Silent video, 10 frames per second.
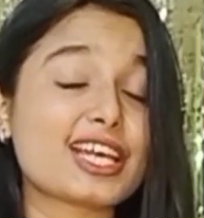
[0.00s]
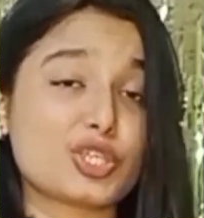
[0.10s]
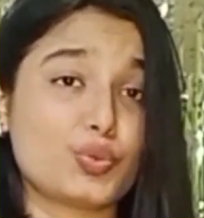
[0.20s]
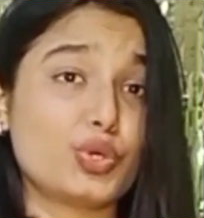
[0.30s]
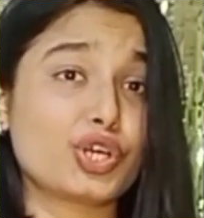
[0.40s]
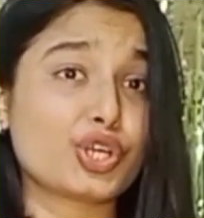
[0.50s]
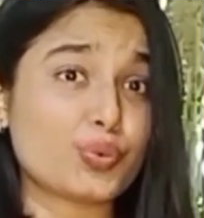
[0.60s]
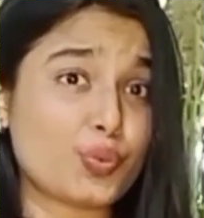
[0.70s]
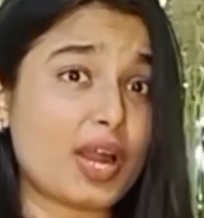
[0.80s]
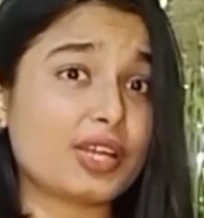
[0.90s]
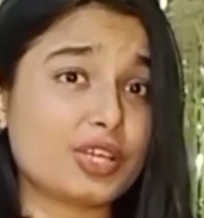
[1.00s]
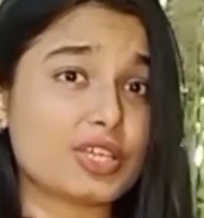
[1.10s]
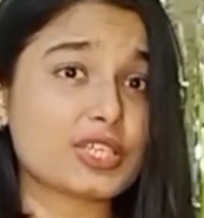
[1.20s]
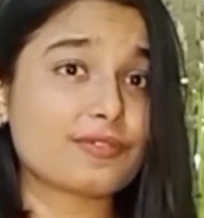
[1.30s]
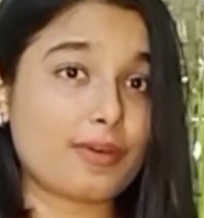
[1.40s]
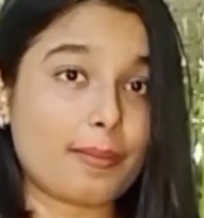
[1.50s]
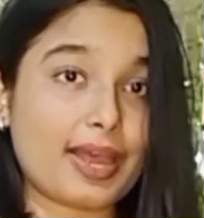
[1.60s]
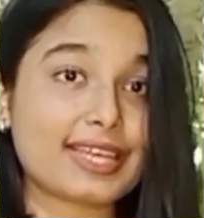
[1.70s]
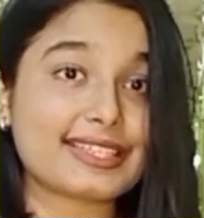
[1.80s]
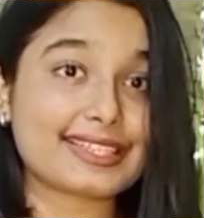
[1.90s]
has worked wonders for
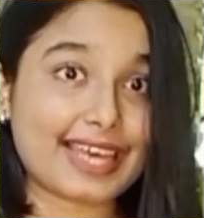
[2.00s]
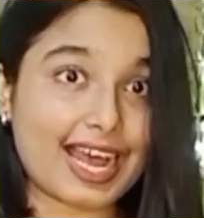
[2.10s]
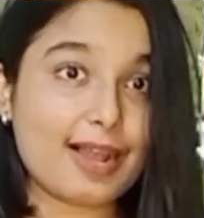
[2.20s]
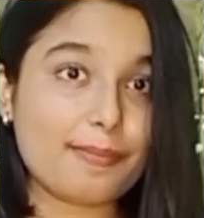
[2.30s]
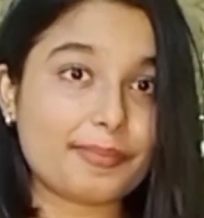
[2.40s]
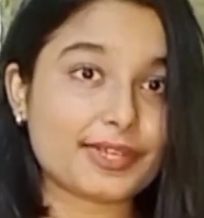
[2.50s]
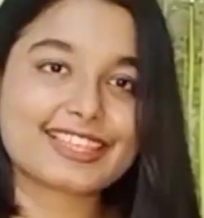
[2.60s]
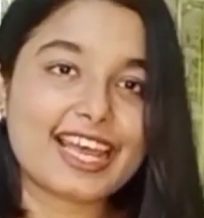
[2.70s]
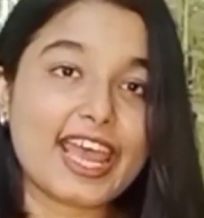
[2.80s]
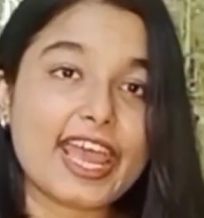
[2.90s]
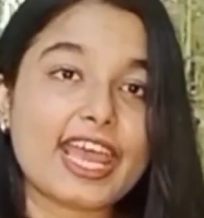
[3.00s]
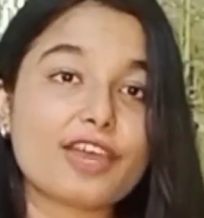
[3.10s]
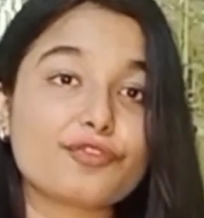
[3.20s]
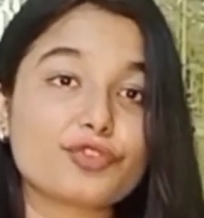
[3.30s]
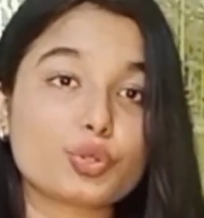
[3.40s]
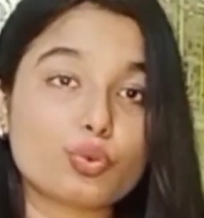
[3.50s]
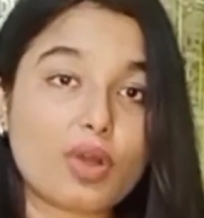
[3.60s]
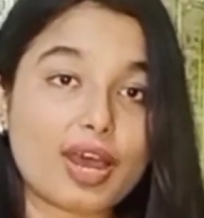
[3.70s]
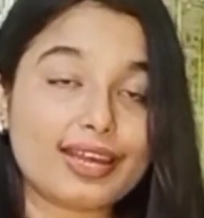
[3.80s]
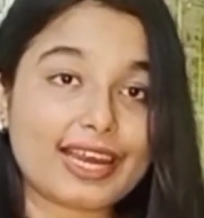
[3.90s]
my scalp. If
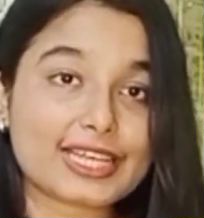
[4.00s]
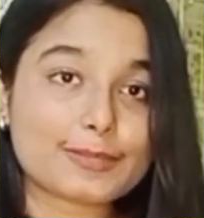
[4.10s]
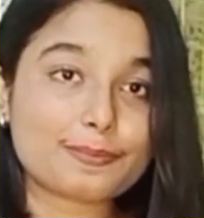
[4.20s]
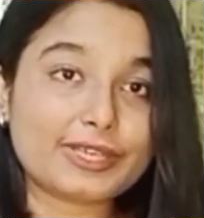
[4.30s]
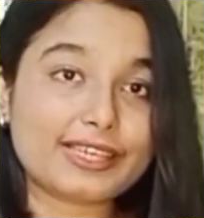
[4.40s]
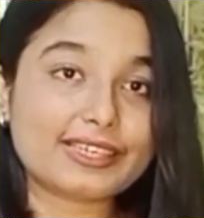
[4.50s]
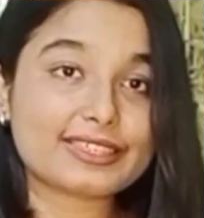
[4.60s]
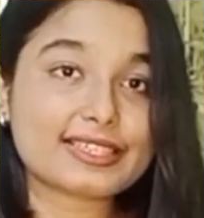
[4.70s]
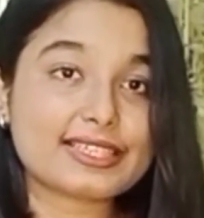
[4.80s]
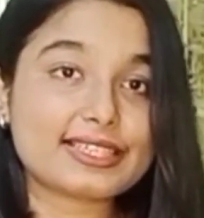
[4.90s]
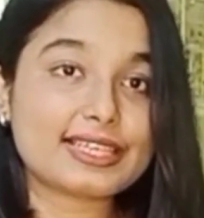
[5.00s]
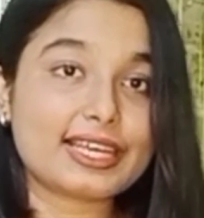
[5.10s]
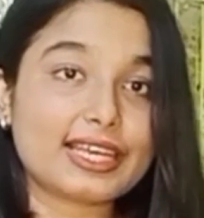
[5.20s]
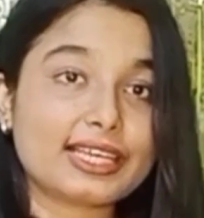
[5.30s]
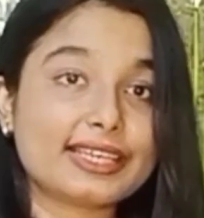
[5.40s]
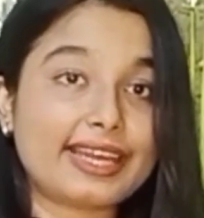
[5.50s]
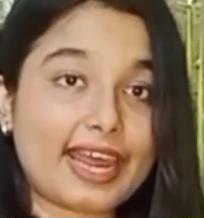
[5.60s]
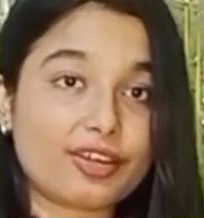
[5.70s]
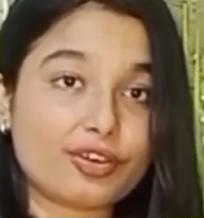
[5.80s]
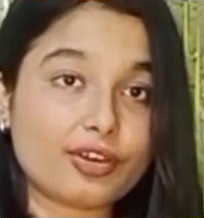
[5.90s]
you are
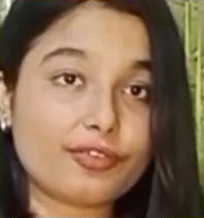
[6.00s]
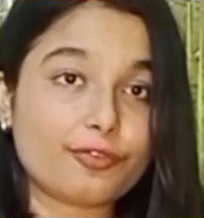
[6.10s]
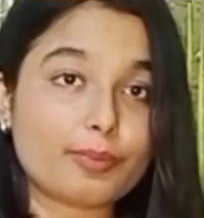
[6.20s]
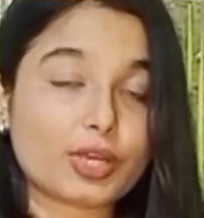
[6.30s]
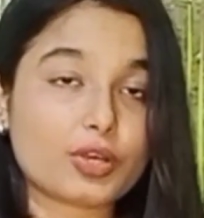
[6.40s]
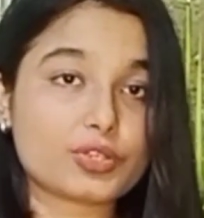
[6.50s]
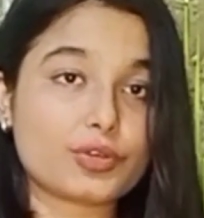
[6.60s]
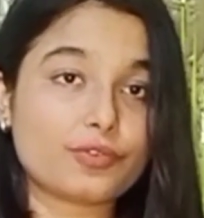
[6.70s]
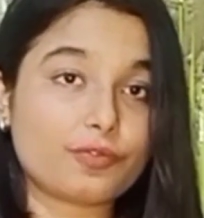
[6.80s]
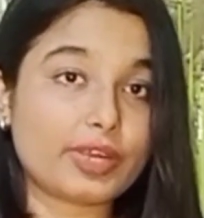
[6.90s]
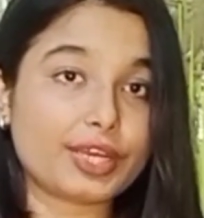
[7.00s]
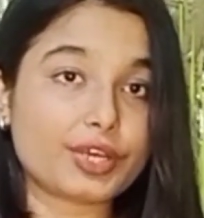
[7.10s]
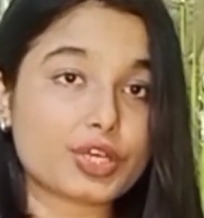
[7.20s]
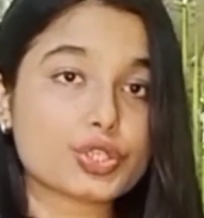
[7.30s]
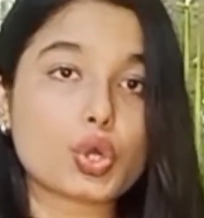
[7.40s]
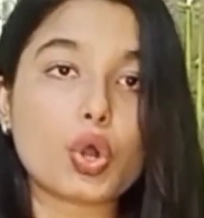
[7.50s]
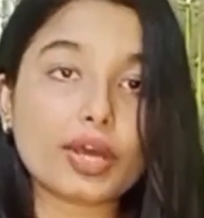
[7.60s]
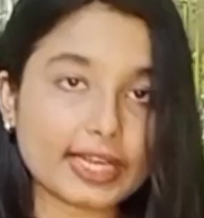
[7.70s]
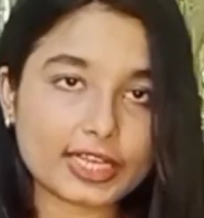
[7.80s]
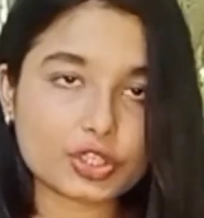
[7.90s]
experiencing dandruff because of
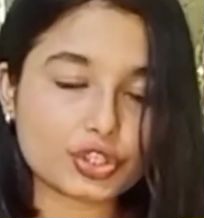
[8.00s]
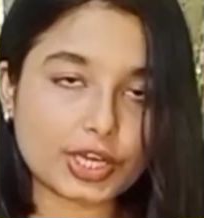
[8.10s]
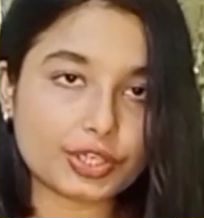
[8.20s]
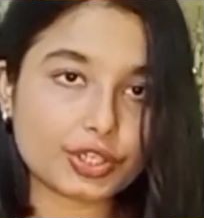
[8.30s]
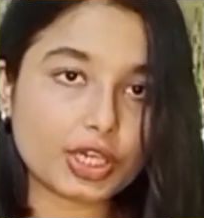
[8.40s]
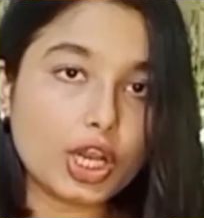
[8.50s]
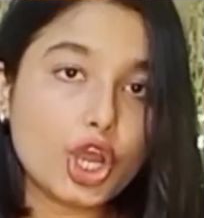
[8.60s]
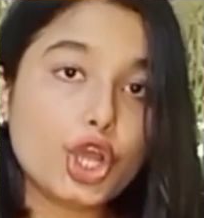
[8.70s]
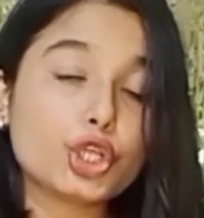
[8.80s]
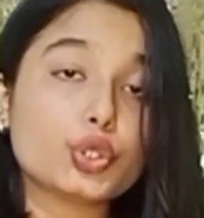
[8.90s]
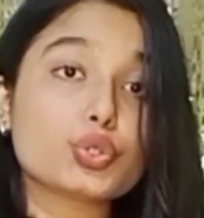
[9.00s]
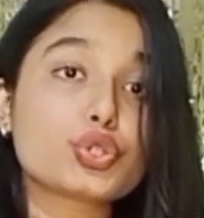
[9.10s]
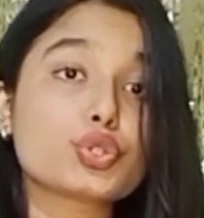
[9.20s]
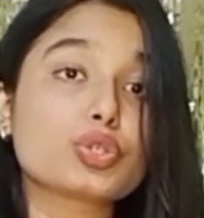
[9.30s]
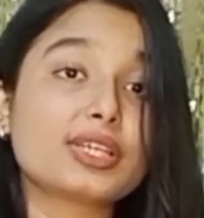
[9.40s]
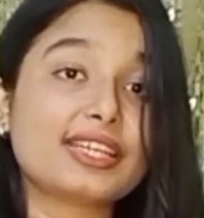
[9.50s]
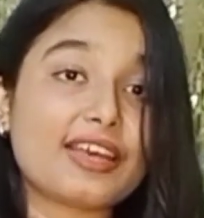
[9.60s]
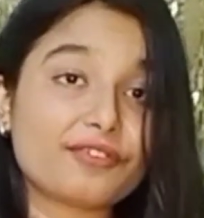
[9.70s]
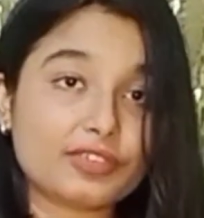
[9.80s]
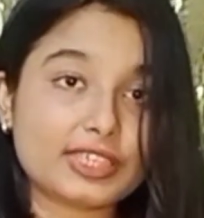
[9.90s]
winters or in general, you
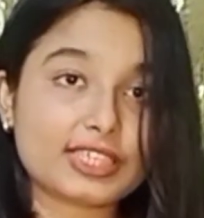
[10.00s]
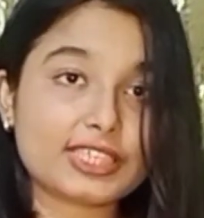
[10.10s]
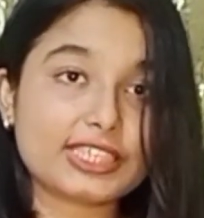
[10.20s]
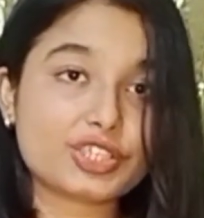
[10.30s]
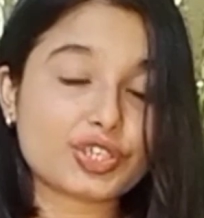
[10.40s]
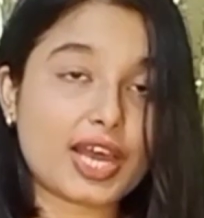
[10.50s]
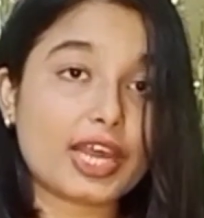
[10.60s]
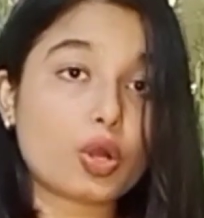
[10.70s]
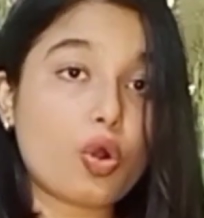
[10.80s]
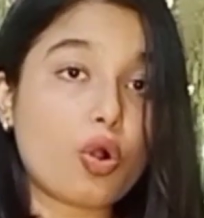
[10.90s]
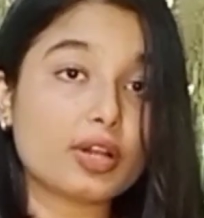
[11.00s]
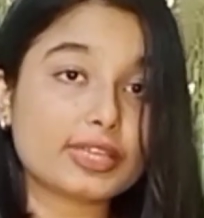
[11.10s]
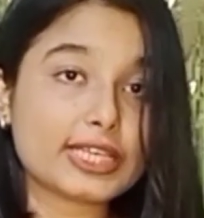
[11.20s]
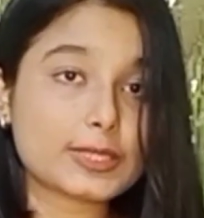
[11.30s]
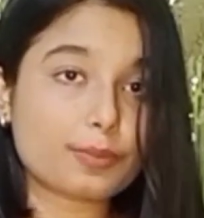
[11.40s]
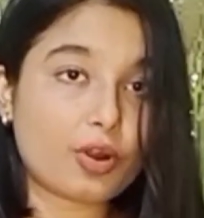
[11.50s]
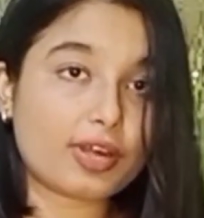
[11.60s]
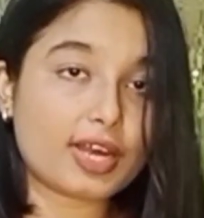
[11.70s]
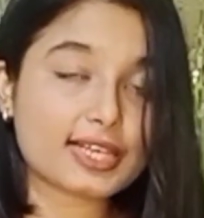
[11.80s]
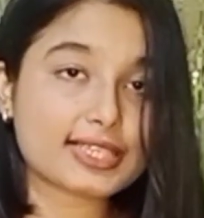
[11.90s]
should definitely try all
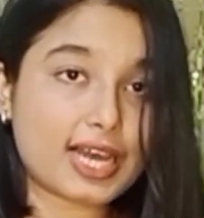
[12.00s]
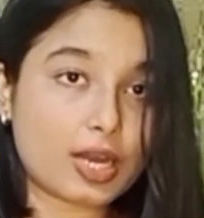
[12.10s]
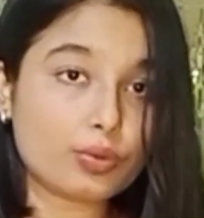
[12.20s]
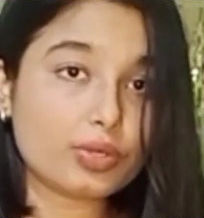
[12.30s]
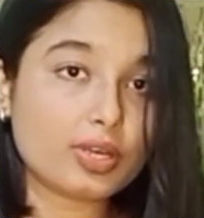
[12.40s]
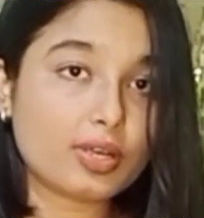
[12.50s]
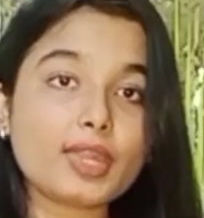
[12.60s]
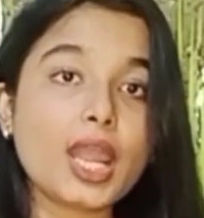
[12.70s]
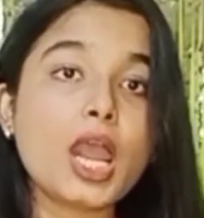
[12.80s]
these products out.